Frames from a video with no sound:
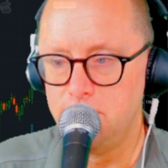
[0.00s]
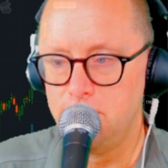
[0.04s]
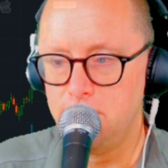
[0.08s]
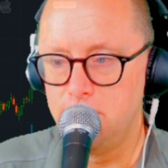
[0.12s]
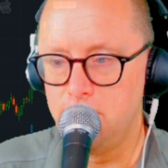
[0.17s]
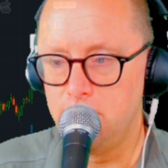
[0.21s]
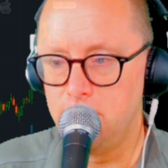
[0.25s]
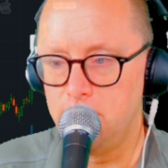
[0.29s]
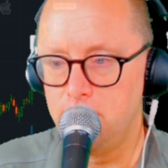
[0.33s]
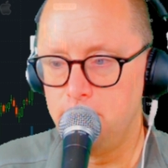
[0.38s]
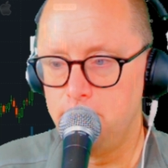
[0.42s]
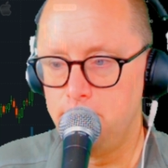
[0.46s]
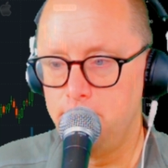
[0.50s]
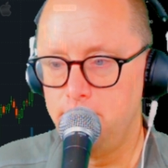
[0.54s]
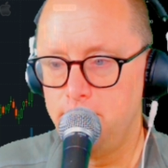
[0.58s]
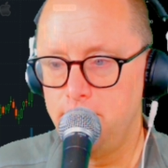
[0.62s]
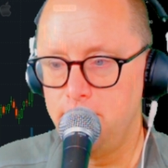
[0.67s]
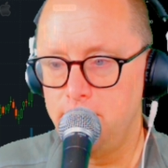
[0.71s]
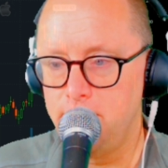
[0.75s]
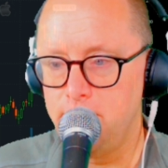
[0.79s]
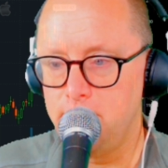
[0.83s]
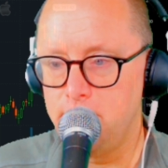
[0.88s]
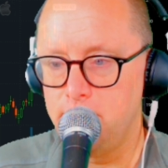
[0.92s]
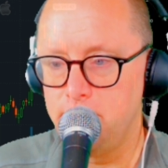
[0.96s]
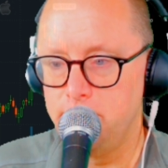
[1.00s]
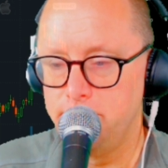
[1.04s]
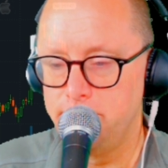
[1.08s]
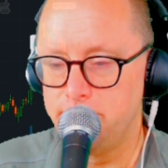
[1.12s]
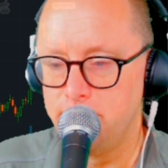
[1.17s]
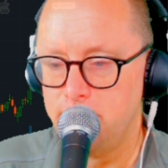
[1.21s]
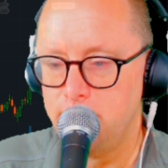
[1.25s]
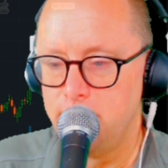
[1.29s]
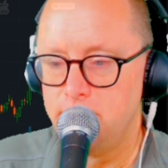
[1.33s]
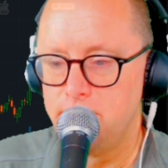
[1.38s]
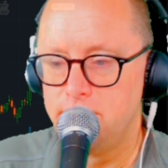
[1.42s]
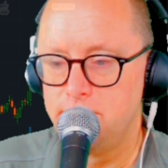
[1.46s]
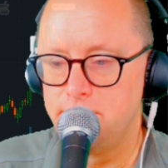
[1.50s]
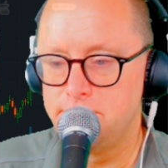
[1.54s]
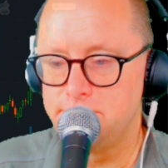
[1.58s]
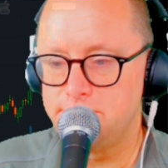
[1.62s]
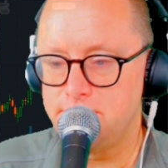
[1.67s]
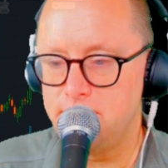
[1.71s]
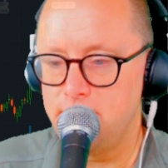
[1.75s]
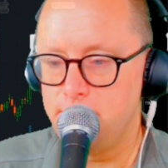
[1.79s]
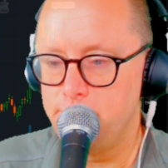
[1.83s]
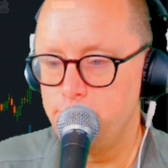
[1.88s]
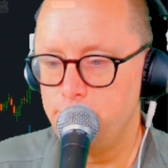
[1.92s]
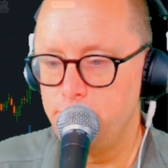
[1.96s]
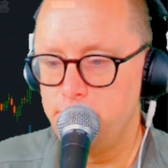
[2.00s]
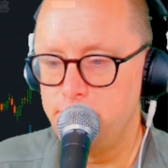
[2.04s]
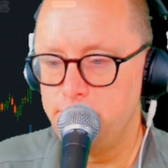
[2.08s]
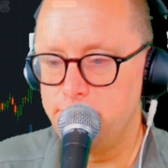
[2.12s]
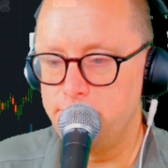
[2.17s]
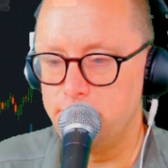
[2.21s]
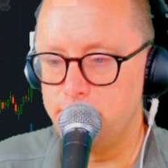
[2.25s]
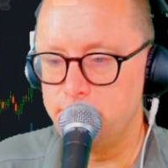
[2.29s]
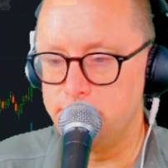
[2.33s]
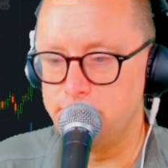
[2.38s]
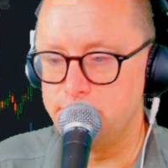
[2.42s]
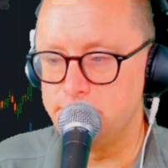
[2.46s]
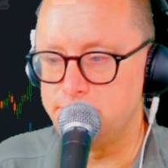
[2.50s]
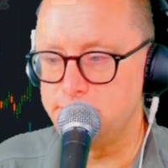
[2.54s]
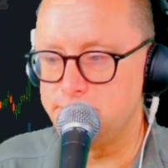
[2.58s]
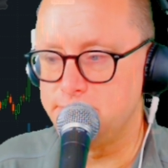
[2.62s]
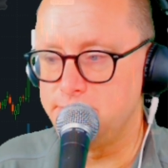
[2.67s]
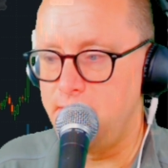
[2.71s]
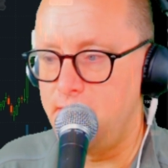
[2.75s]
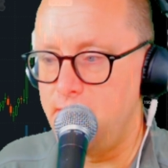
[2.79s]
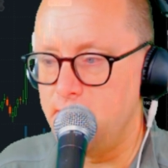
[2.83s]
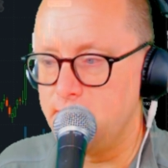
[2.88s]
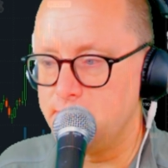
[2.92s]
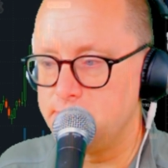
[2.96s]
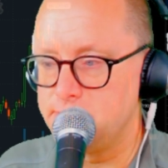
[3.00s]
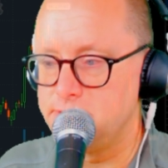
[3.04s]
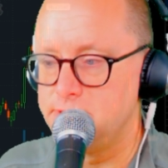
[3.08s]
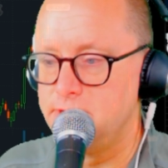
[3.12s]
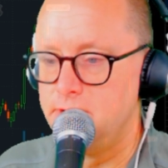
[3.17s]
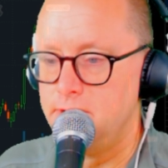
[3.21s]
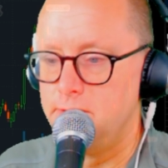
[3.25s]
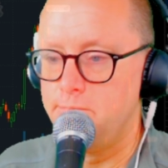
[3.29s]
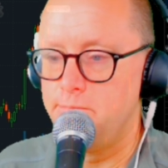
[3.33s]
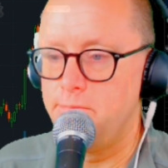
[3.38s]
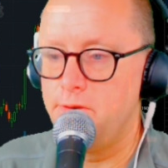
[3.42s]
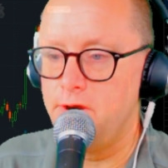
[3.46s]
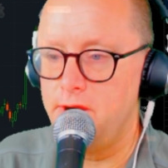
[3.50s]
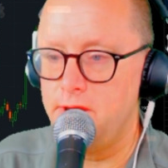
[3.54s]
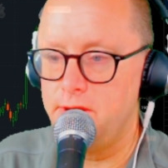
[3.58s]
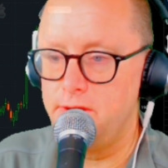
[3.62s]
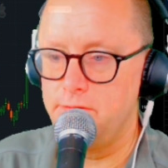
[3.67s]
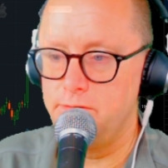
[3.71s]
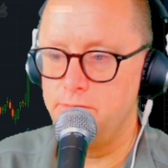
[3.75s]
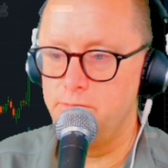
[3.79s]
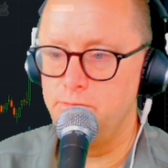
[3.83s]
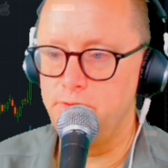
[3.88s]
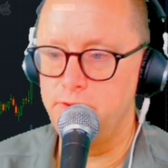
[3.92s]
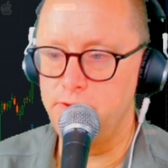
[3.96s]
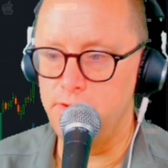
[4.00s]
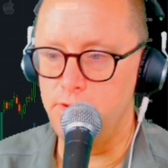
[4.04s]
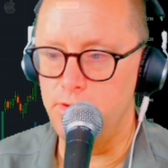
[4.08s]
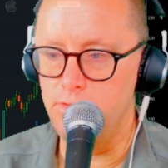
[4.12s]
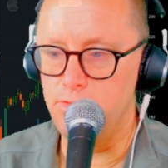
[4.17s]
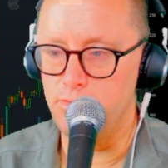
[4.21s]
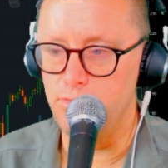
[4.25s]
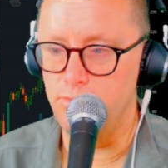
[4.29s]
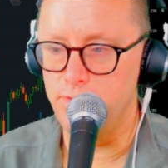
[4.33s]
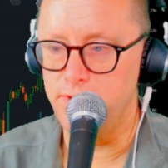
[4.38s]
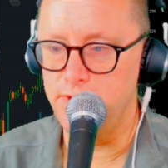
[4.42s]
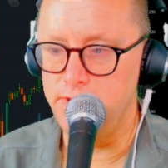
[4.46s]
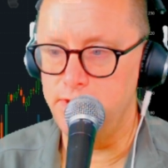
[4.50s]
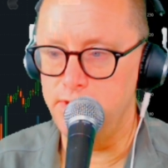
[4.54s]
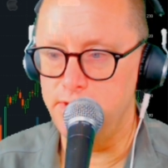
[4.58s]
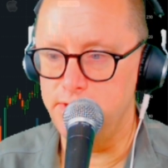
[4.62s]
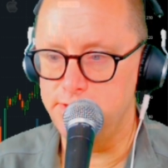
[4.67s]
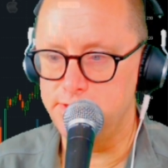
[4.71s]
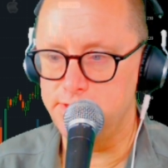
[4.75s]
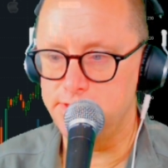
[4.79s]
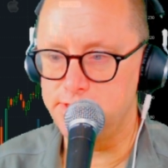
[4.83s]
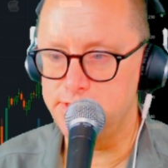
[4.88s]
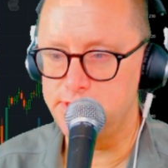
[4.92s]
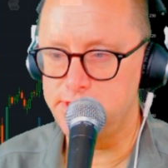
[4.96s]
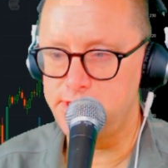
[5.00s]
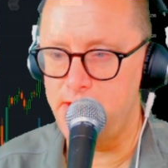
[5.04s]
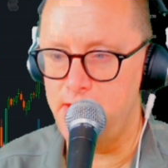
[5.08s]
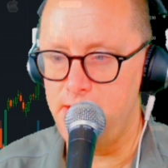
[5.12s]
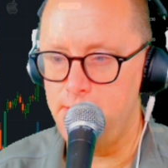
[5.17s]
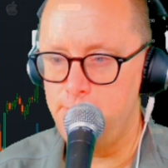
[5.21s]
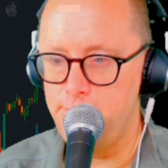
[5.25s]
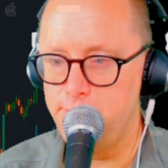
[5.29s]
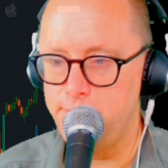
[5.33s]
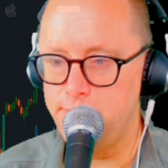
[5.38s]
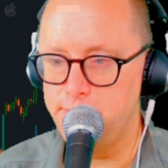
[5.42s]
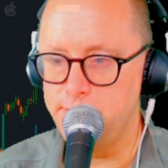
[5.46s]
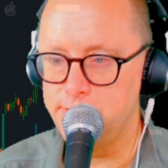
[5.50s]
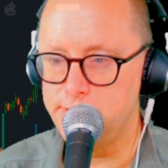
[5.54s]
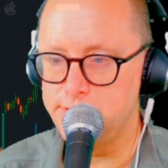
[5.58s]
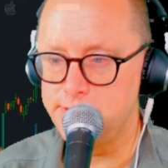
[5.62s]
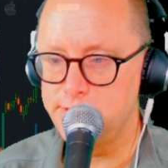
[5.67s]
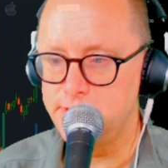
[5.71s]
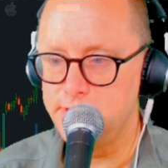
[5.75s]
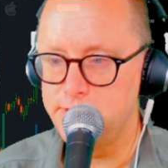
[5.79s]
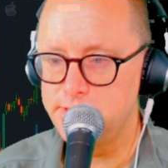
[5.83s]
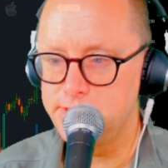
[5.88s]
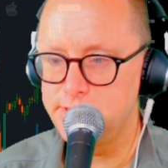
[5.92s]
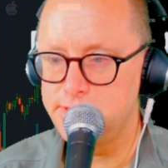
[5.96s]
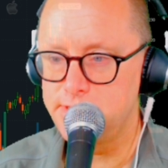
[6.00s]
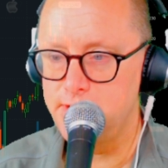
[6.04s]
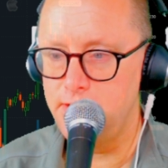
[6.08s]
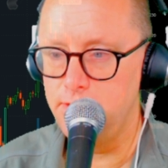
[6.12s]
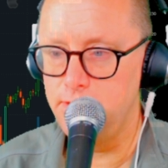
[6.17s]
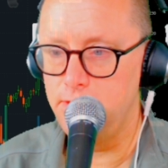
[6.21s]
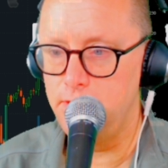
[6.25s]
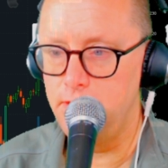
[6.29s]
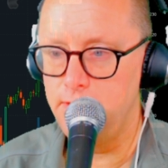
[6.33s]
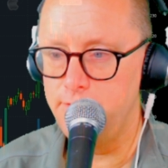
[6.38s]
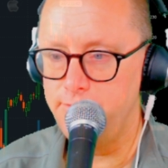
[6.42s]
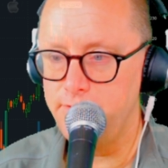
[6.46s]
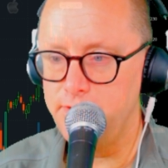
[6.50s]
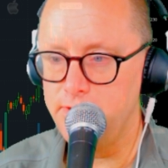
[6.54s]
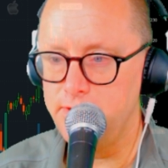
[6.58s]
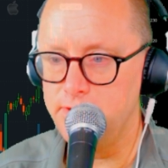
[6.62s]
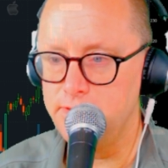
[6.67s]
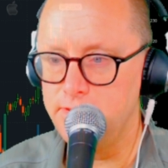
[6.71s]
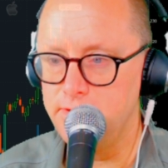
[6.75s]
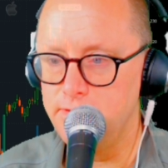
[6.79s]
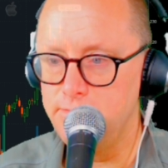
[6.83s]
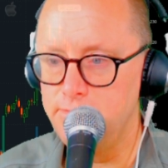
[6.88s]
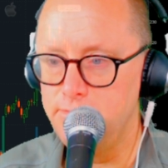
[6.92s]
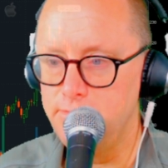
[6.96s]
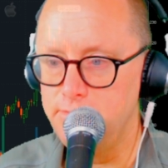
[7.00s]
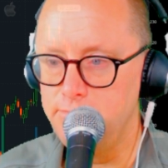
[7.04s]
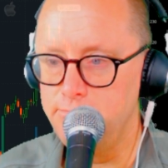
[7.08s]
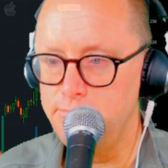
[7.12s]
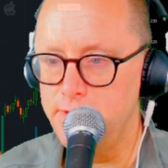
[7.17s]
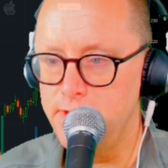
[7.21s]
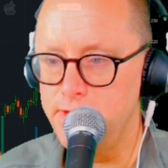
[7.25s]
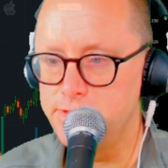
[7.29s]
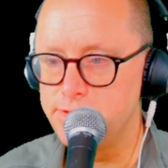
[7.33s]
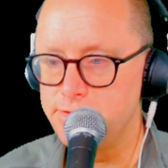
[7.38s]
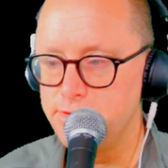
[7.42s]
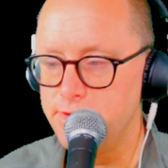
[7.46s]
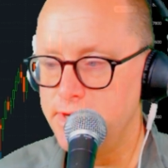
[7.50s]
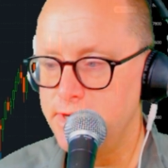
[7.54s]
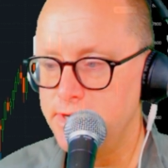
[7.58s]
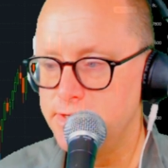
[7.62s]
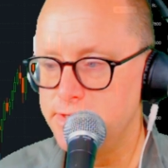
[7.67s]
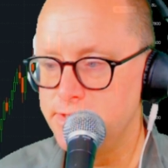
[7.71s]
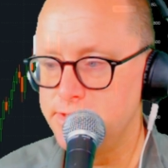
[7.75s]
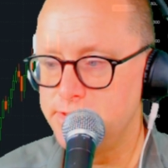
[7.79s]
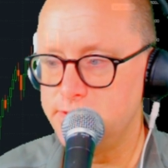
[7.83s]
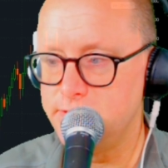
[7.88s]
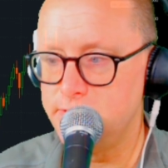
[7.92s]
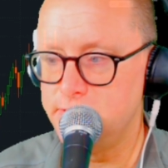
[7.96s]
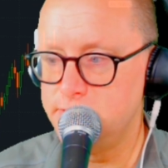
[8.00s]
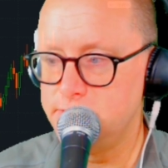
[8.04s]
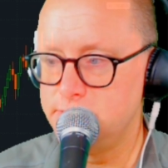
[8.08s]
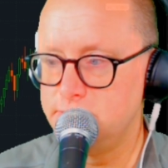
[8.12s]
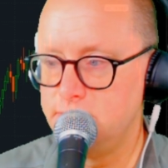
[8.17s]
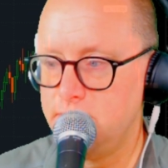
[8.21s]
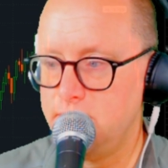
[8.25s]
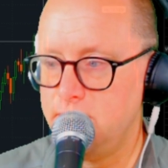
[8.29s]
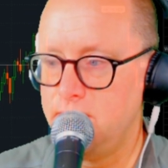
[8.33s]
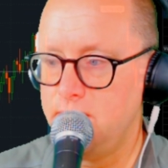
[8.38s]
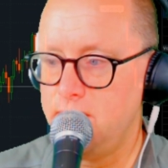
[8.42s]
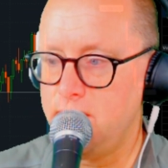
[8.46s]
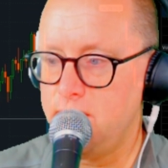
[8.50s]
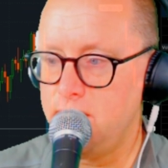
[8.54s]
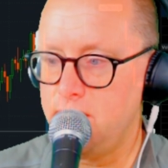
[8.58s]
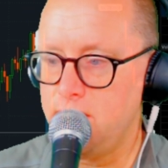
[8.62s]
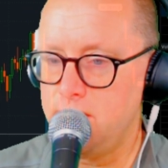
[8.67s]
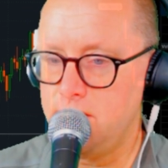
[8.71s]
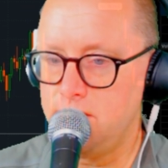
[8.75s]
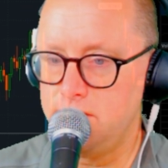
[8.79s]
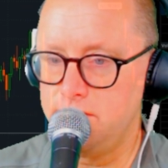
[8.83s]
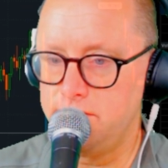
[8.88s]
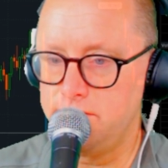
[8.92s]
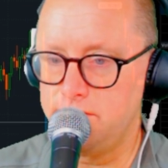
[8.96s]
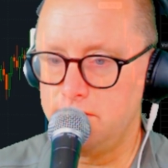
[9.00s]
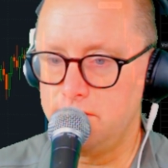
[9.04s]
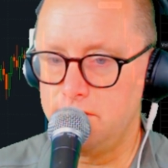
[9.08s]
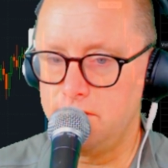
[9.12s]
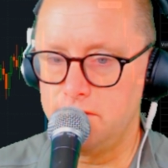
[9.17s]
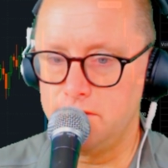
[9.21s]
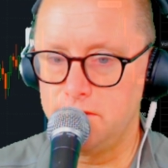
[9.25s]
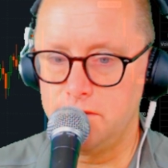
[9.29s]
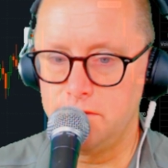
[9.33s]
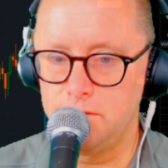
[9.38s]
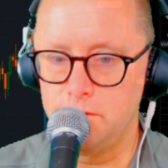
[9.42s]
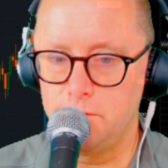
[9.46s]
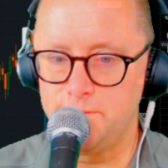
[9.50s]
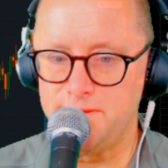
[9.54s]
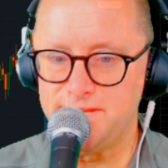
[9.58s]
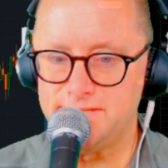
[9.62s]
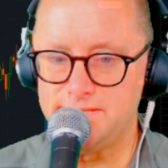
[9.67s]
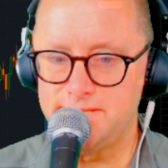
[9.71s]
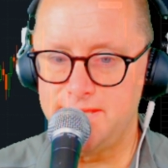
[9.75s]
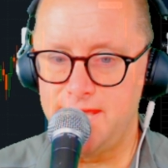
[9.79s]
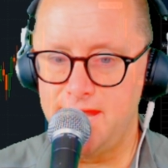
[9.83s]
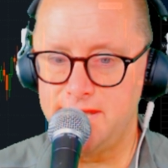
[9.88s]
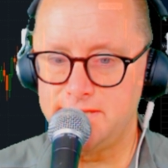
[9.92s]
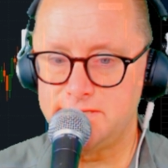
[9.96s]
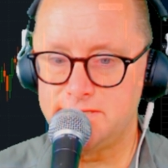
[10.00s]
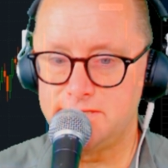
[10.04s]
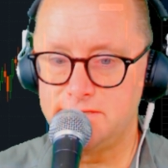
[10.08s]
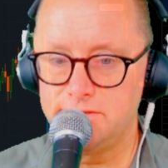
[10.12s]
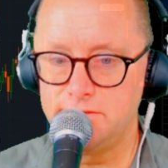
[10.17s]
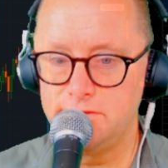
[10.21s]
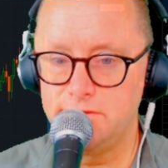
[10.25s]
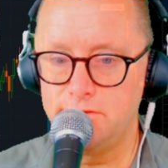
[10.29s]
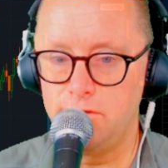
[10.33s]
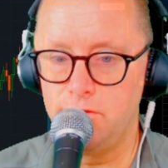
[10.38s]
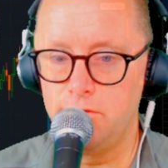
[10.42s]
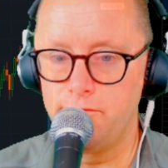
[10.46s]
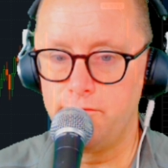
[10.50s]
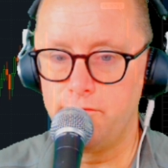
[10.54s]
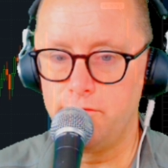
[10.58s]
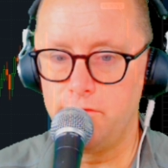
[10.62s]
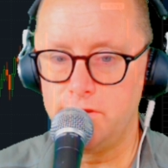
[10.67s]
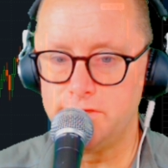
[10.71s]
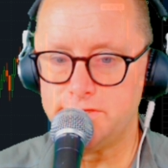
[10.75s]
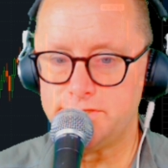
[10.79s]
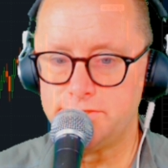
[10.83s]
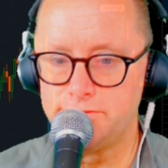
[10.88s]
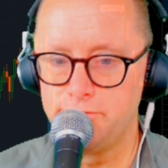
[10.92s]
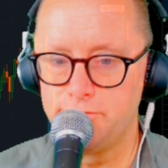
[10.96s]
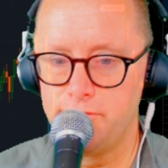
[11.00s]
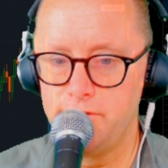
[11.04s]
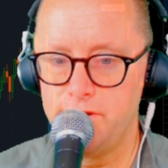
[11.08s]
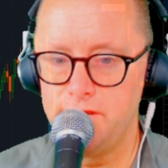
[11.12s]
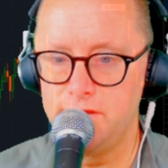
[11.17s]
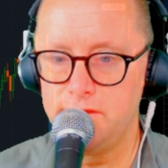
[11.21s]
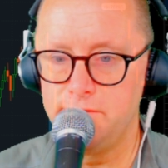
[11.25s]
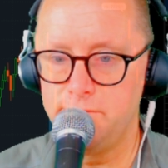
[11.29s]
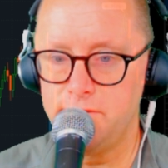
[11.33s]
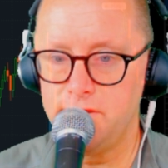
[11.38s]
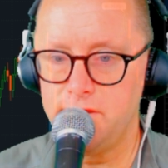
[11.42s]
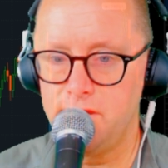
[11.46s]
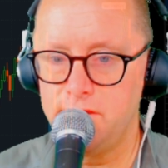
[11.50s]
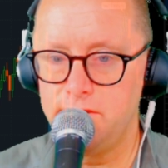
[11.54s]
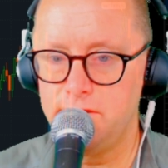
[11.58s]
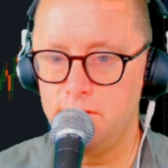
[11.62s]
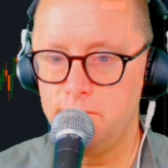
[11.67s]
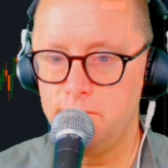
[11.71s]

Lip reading: And the same with the stocks. But, we need to stem this sell-off in the major indices. And, because that's the overall story to me. I know